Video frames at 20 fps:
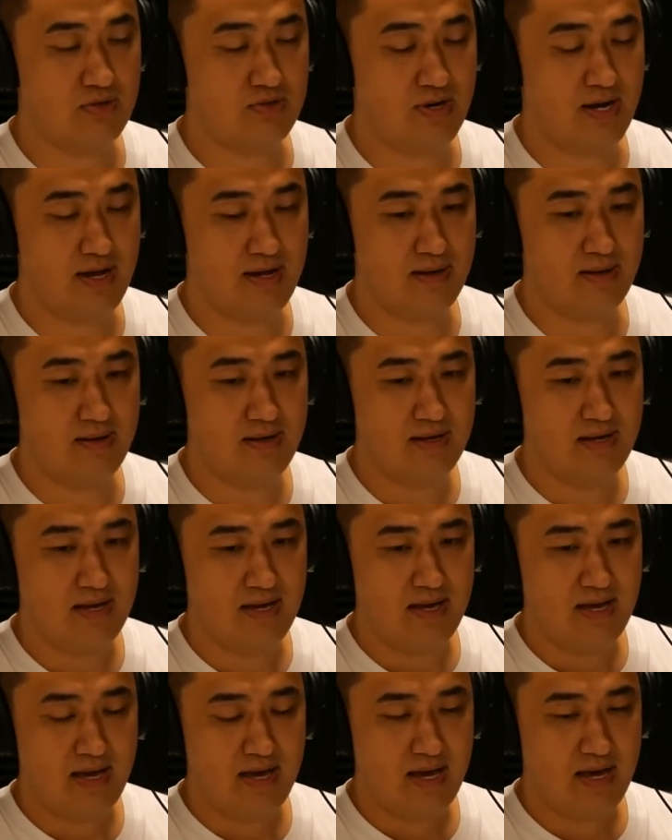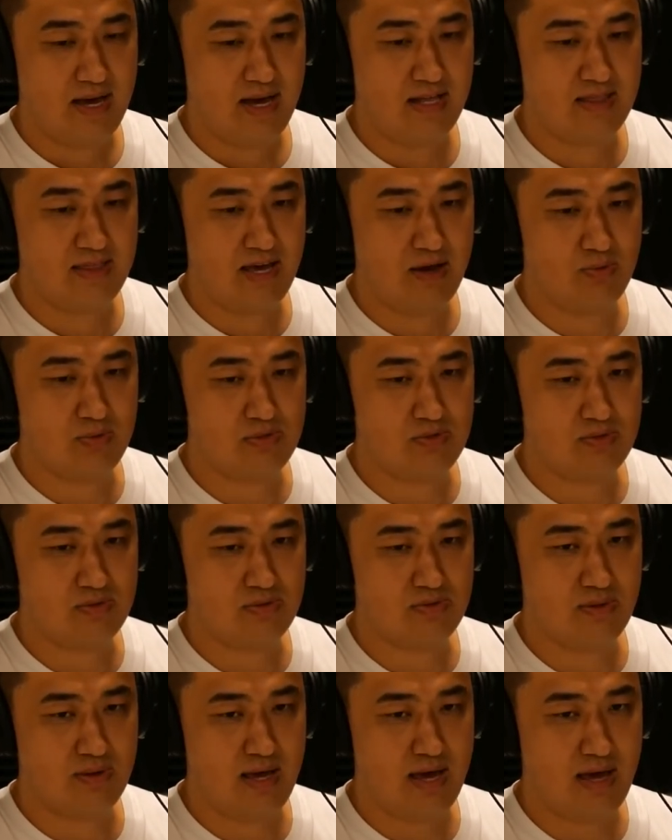Andrea, and that
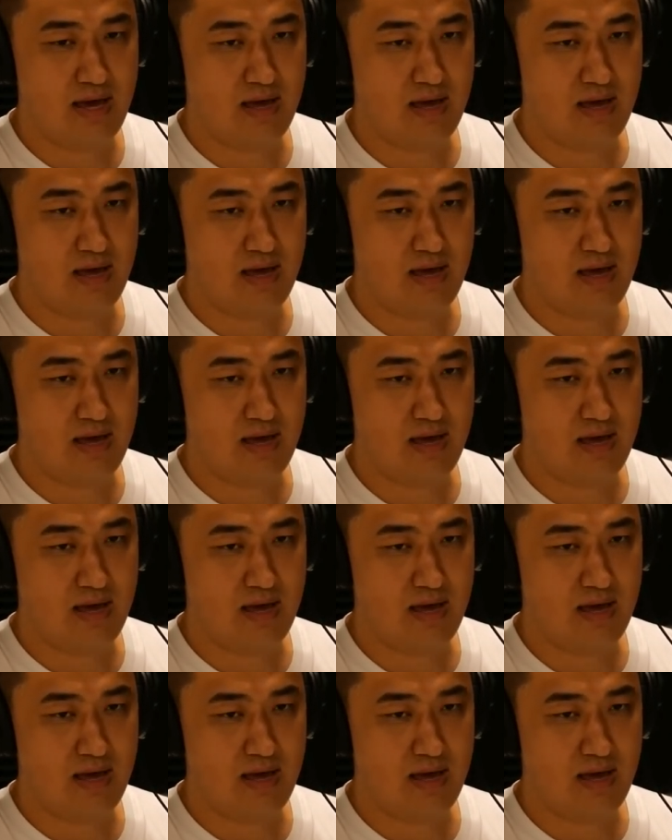was